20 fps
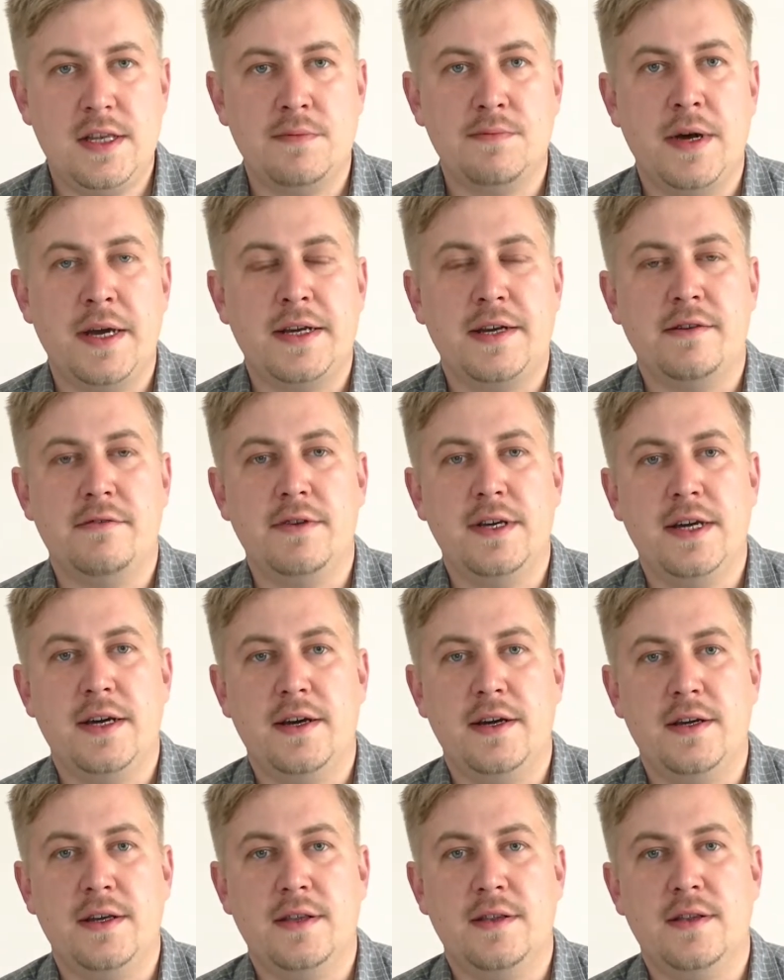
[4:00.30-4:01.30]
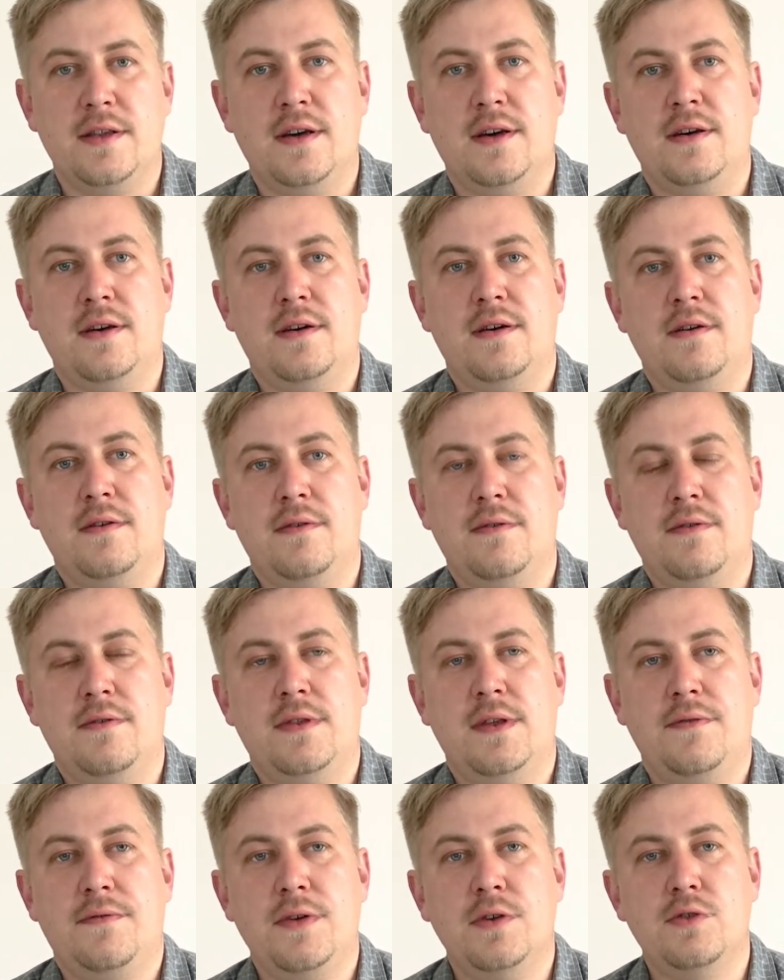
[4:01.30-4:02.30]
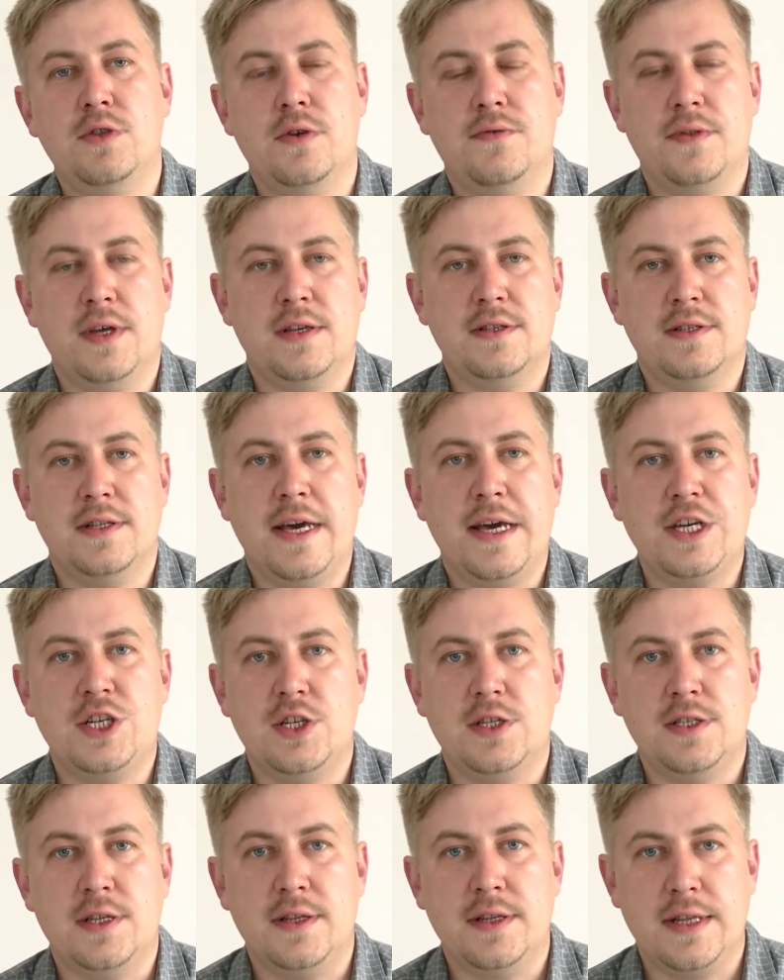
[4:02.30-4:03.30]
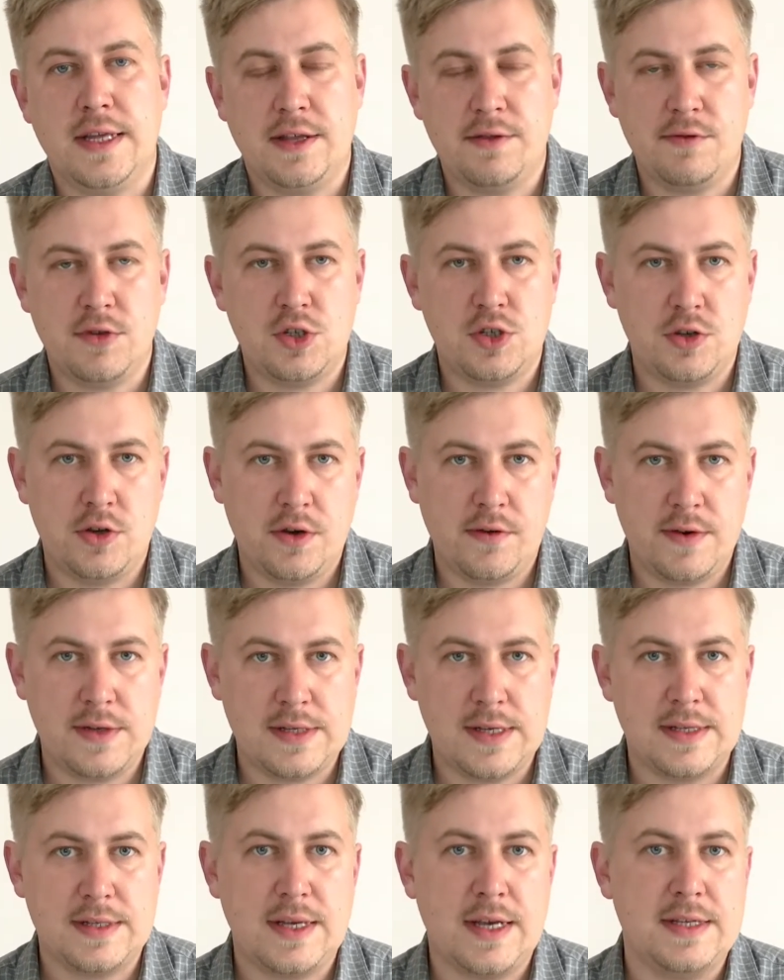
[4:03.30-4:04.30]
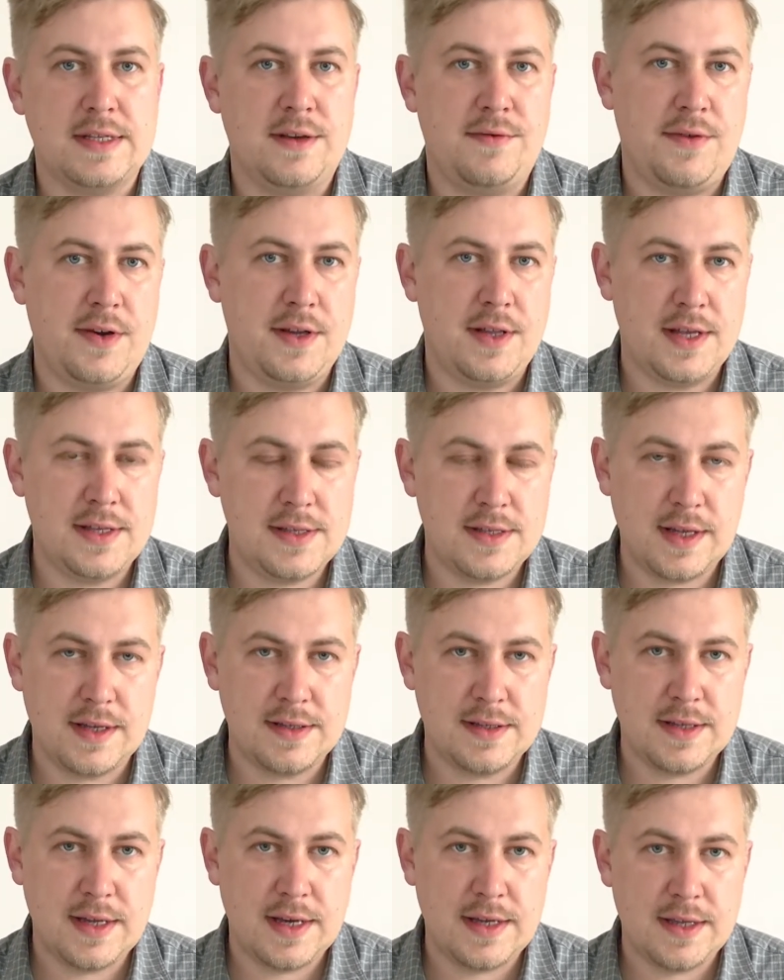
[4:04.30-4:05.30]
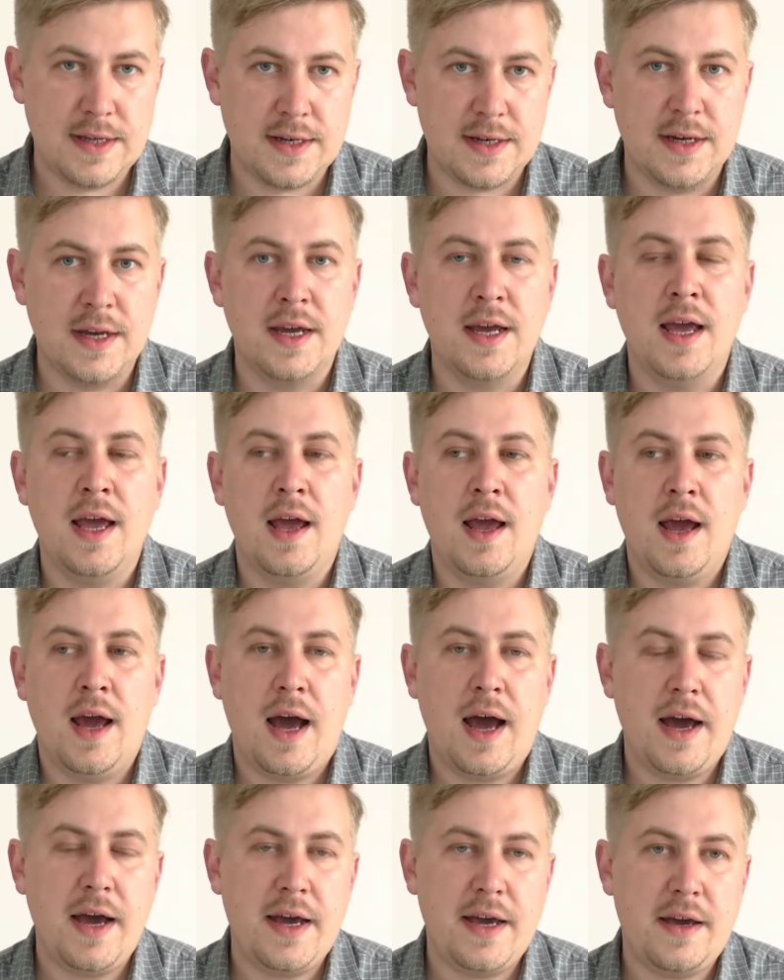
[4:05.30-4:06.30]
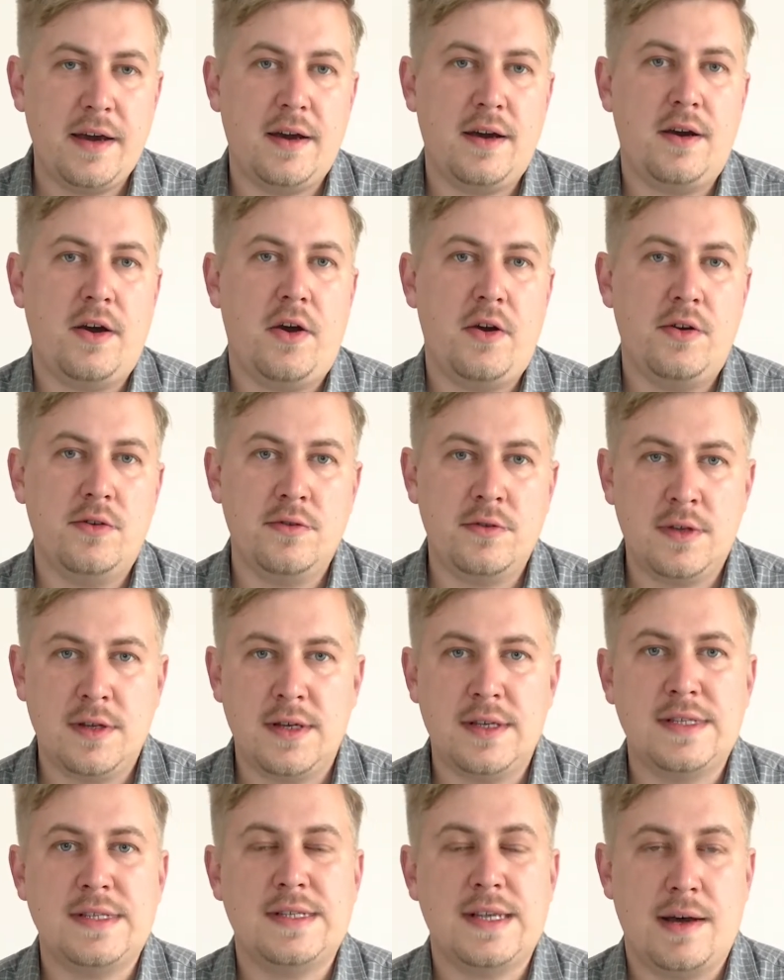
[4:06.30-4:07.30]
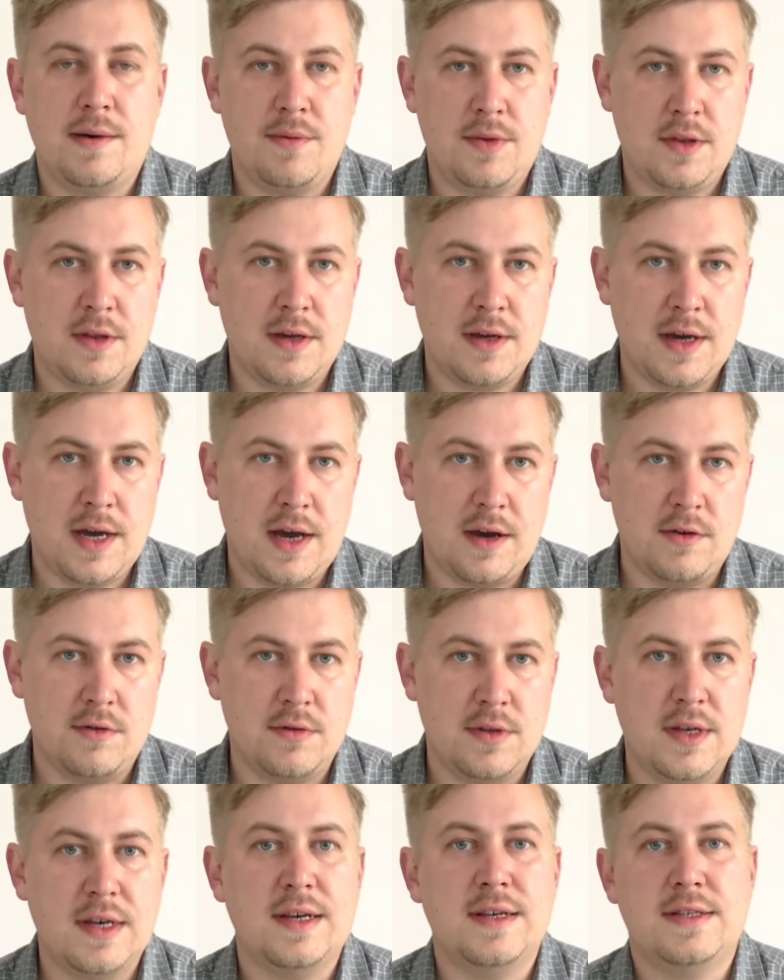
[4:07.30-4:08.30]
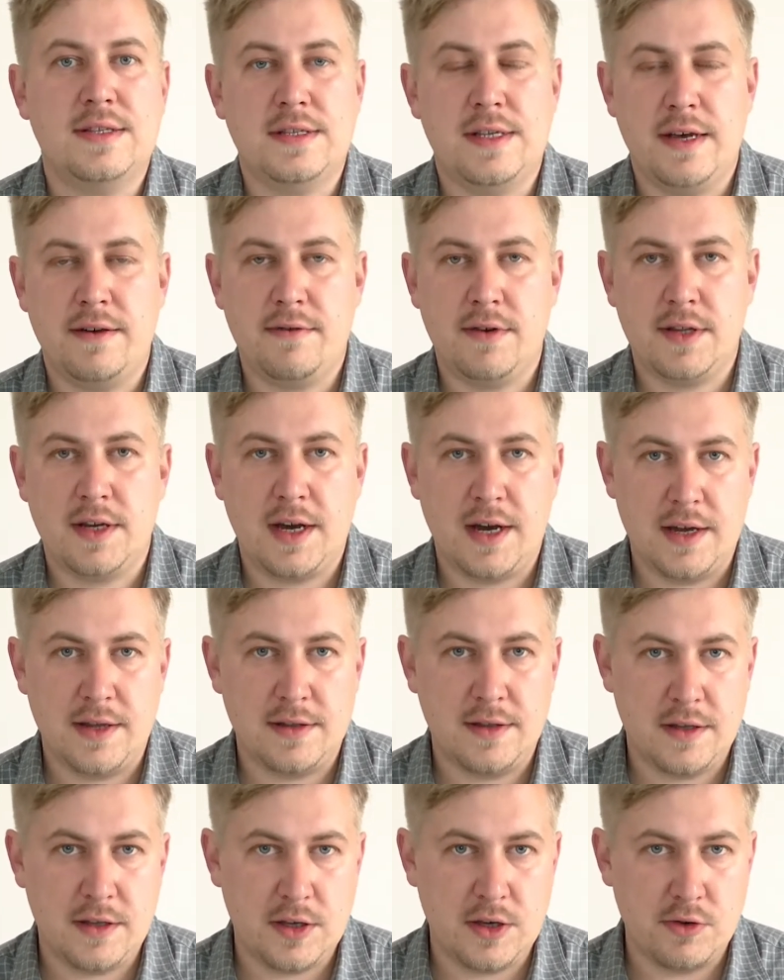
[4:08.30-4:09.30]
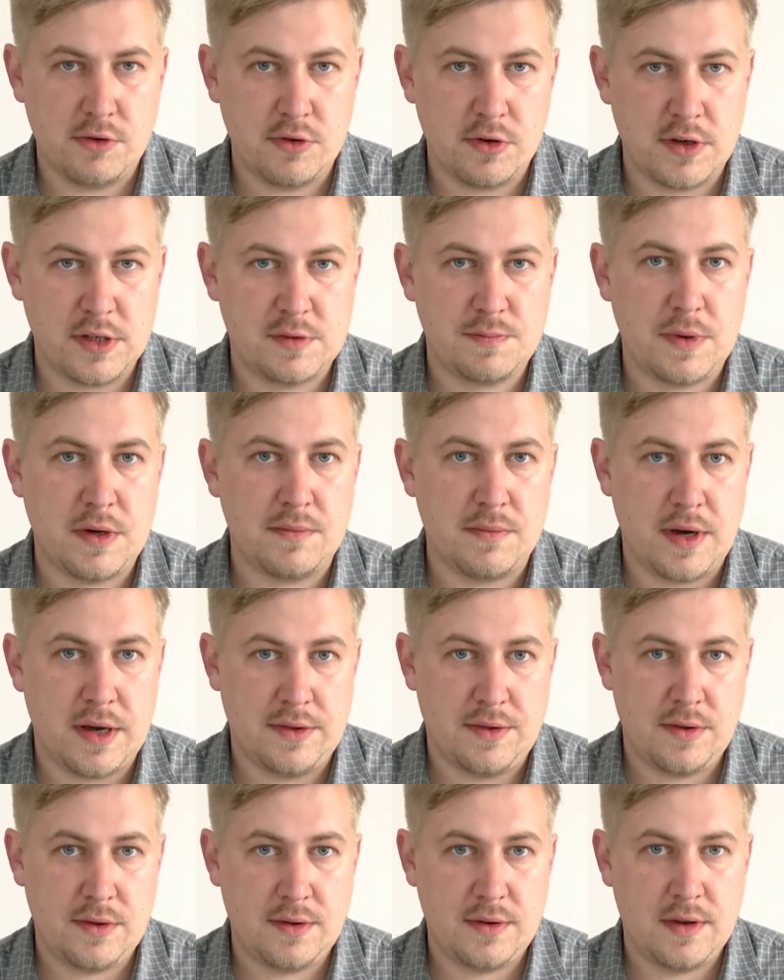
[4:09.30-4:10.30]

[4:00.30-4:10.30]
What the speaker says: my career in the field of translations and language services as a freelance translator, I earned something around 700 euros per month.